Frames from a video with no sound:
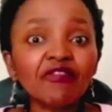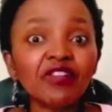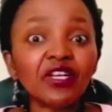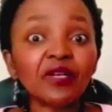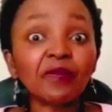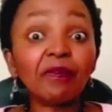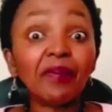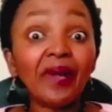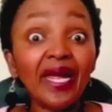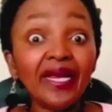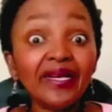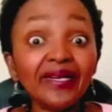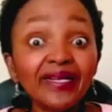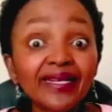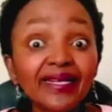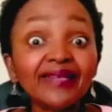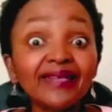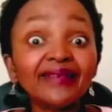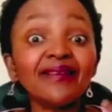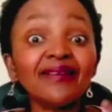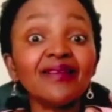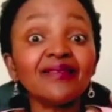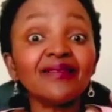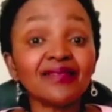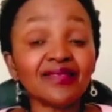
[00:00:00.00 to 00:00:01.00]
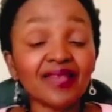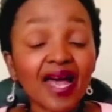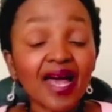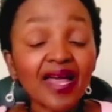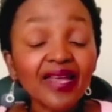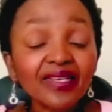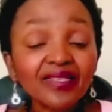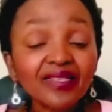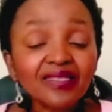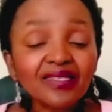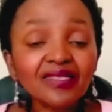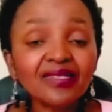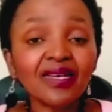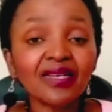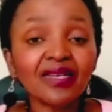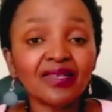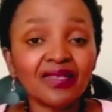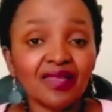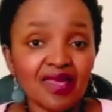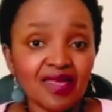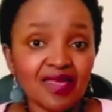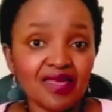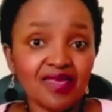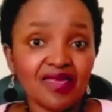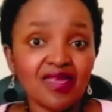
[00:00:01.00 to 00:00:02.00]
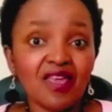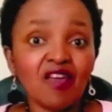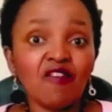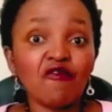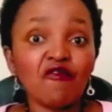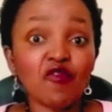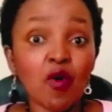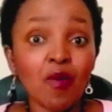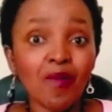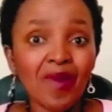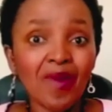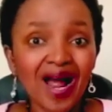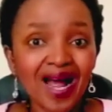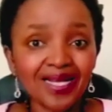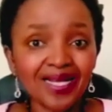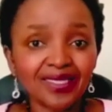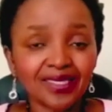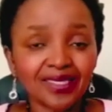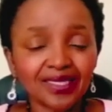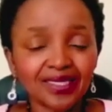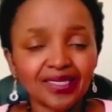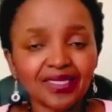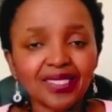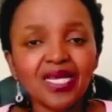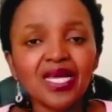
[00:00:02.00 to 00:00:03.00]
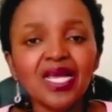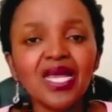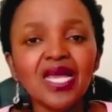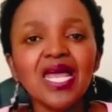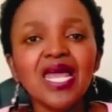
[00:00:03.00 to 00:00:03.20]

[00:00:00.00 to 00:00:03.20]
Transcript: And that panic and anxiety that they hear from us